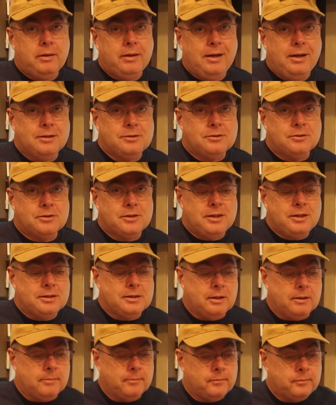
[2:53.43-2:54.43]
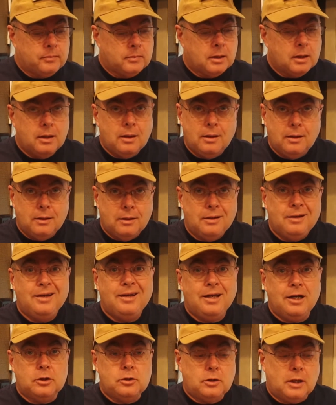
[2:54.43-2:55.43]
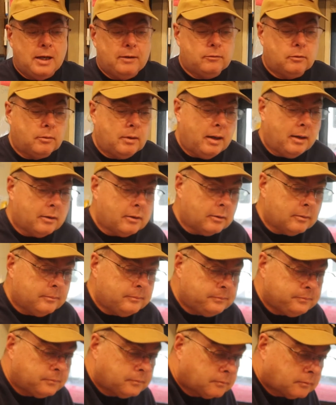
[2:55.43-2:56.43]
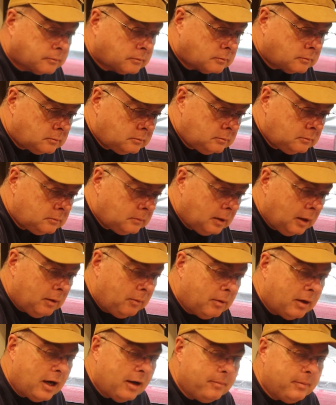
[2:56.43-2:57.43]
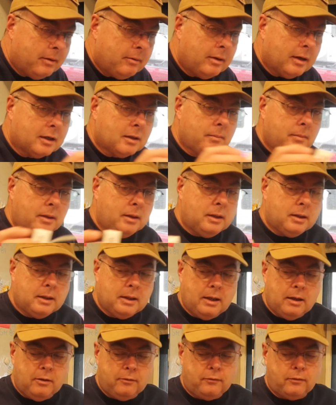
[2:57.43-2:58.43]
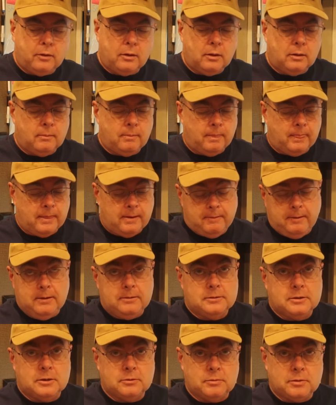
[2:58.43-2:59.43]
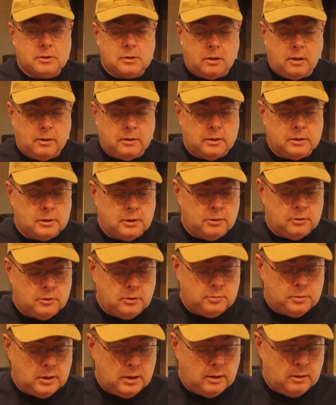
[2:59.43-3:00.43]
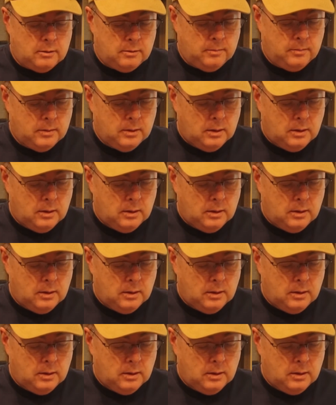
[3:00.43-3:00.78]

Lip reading: the answer is easy. You get a travel router. And what I've been recommending now since we started this YouTube channel